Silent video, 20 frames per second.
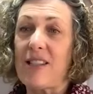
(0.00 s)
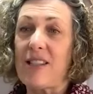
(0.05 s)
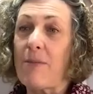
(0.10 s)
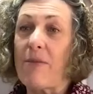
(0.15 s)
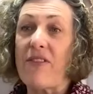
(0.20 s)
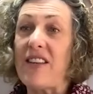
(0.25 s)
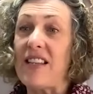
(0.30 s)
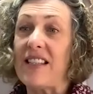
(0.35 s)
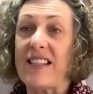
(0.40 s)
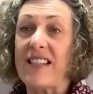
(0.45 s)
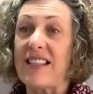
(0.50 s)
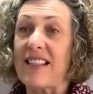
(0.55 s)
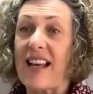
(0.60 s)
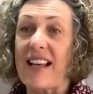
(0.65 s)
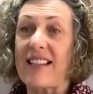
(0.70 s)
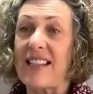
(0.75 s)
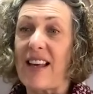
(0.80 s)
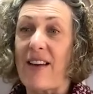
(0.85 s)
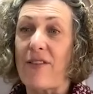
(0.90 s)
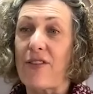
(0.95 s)
some of these
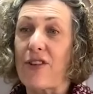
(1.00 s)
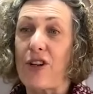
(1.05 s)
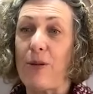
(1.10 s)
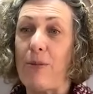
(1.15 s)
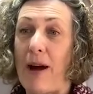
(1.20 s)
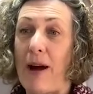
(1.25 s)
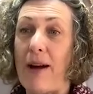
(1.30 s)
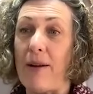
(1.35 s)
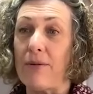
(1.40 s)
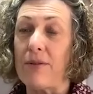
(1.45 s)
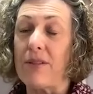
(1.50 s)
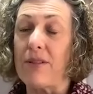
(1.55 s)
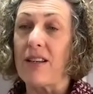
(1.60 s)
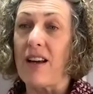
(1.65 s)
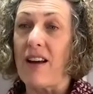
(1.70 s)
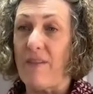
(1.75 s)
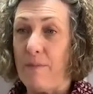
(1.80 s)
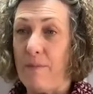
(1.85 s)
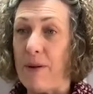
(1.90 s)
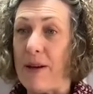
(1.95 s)
designs that have come out
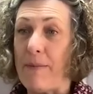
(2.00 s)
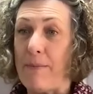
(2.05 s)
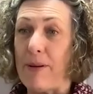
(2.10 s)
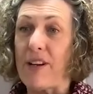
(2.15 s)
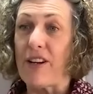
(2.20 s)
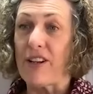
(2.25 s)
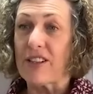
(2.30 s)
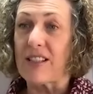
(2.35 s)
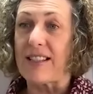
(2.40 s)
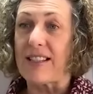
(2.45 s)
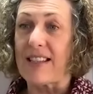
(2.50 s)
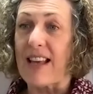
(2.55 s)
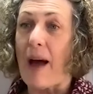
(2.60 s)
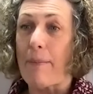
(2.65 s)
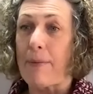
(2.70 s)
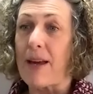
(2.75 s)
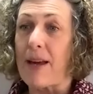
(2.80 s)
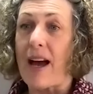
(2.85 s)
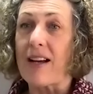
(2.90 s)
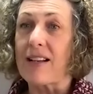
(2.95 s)
have been because it's a
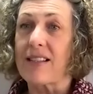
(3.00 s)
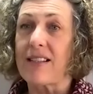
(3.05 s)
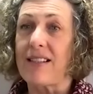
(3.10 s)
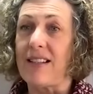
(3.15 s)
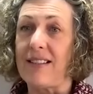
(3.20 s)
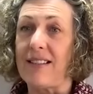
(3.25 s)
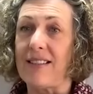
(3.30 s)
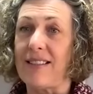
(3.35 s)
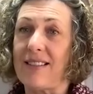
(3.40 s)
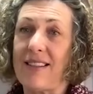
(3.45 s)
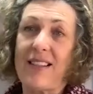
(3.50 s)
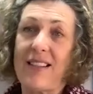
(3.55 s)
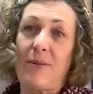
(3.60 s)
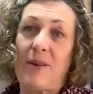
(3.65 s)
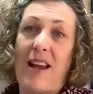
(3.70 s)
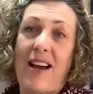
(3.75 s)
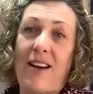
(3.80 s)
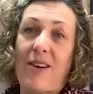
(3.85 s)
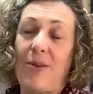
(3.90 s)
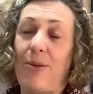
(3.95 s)
happy accident. That's
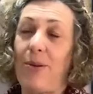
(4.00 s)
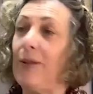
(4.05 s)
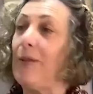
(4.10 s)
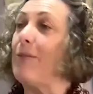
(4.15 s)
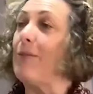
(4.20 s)
what I exactly. call